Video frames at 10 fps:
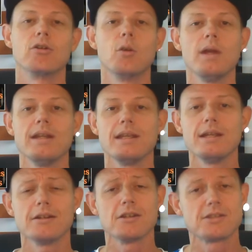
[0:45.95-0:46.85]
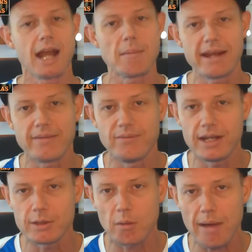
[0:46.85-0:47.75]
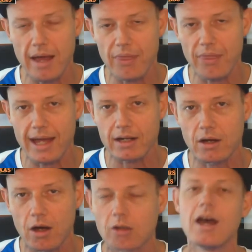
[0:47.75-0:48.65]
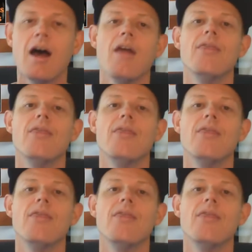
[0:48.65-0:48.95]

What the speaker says: Quinn Ewers, and I made a video about that called